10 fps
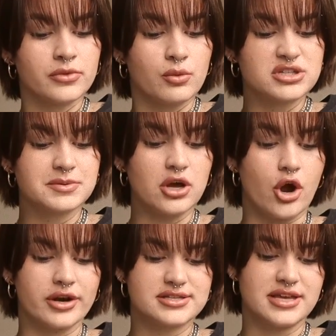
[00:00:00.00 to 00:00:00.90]
What's been the
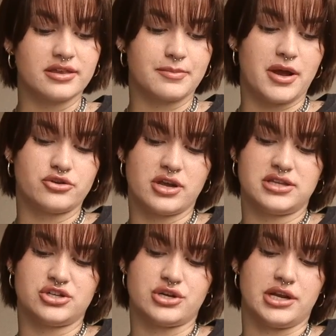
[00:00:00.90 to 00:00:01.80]
hardest things about
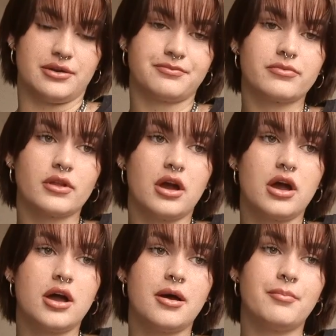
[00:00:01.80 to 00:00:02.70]
transition?
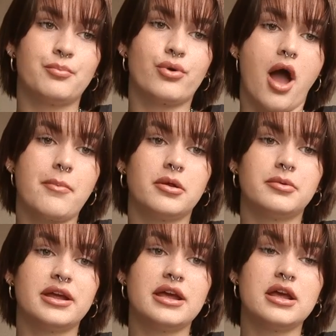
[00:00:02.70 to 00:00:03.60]

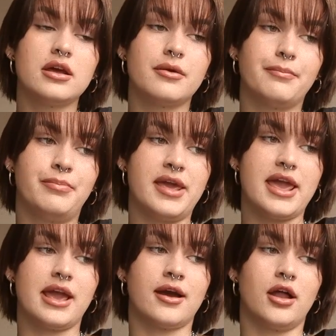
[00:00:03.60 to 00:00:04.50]
Probably
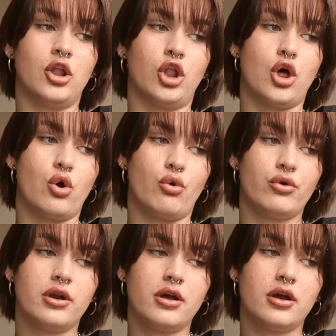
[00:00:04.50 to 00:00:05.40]
being
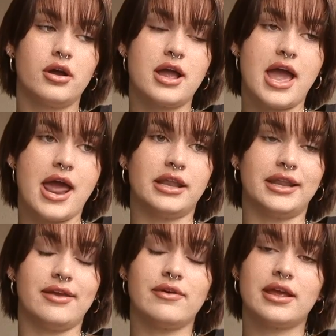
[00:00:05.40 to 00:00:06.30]
alone and
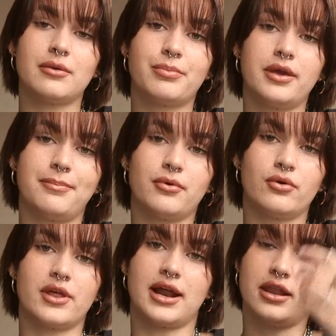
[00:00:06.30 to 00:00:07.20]
leaving
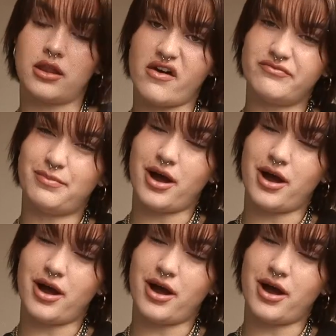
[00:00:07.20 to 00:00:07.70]
people that I love